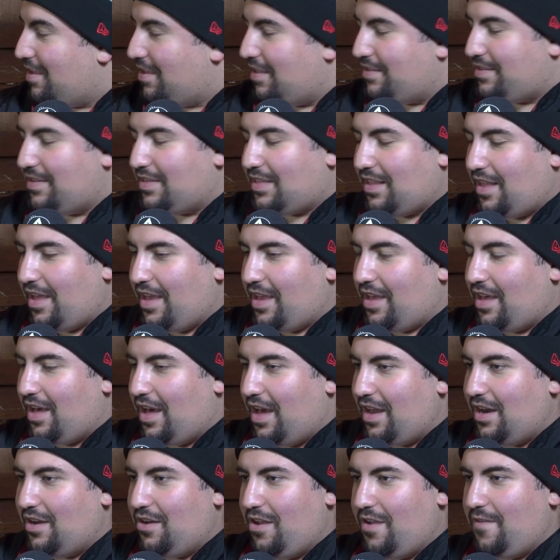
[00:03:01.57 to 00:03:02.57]
It's just like
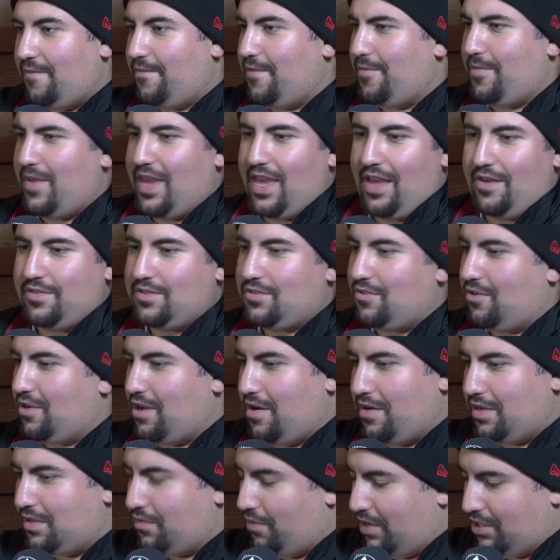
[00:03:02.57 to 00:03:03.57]
I don't know. For me, I was I
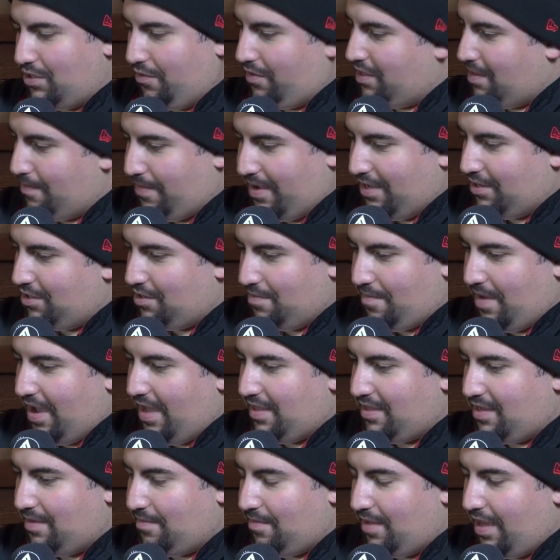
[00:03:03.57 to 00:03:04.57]
was watching with a bunch of
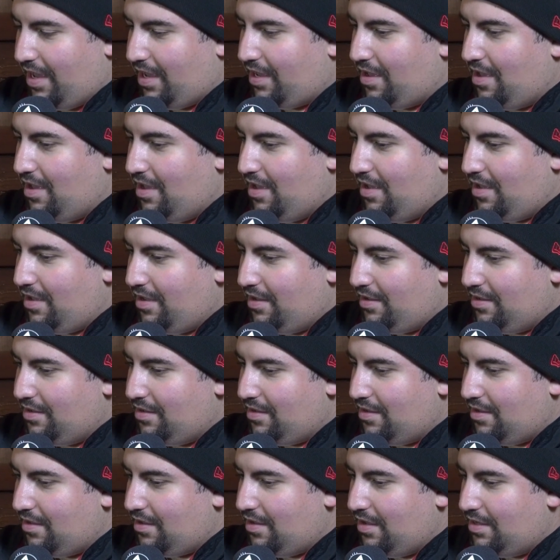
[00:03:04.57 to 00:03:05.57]
mates. I'm like,
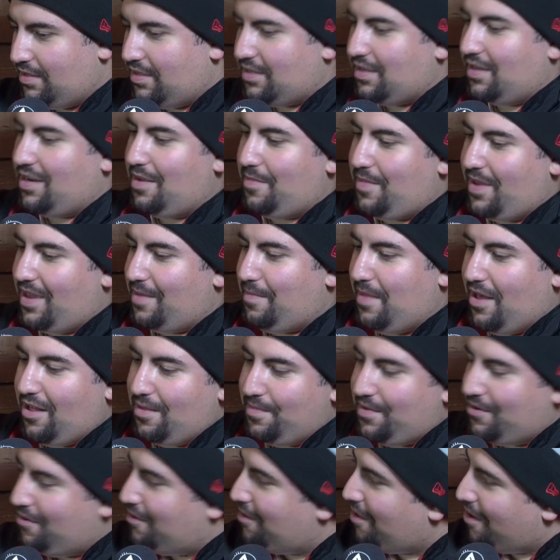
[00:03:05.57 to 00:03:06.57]
is this going to be
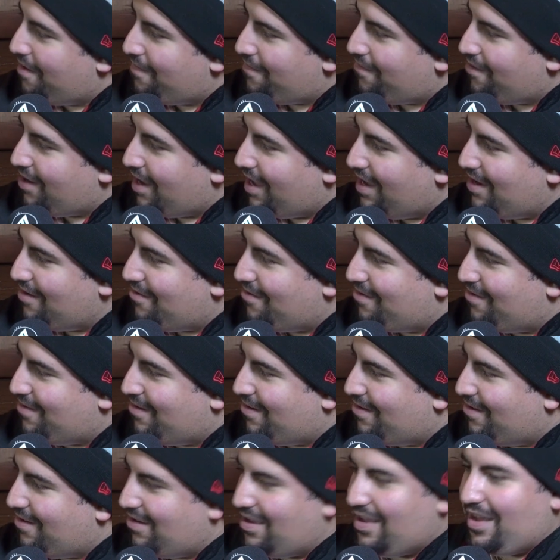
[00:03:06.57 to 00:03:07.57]
Melbourne all over again,
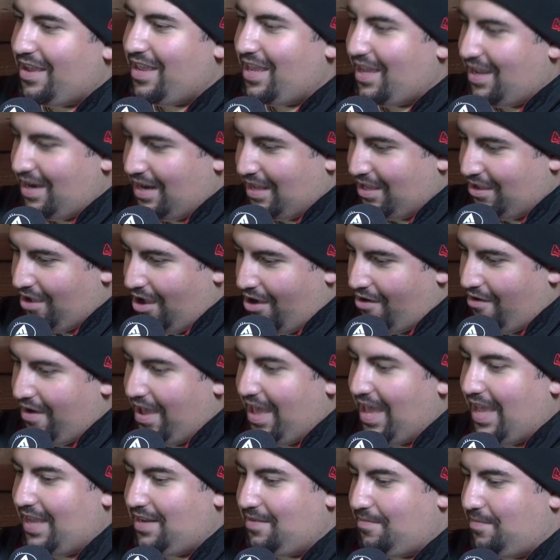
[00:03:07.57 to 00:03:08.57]
or mm. are you going to go
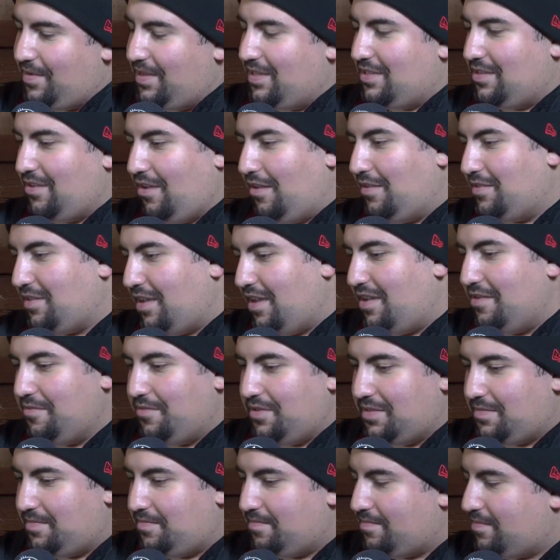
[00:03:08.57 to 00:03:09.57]
ahead? But it turns out it
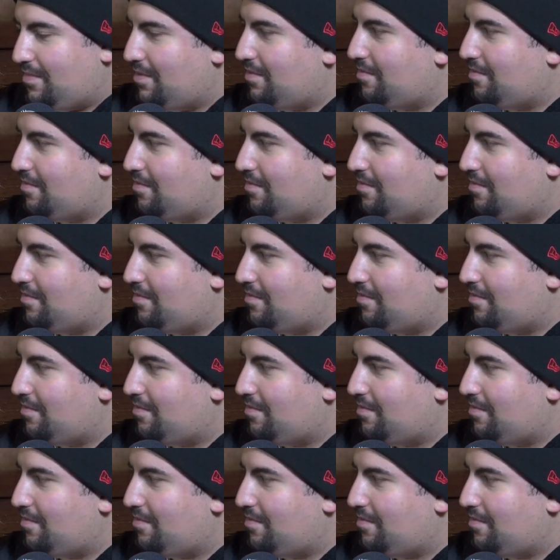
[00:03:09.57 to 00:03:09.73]
was yeah.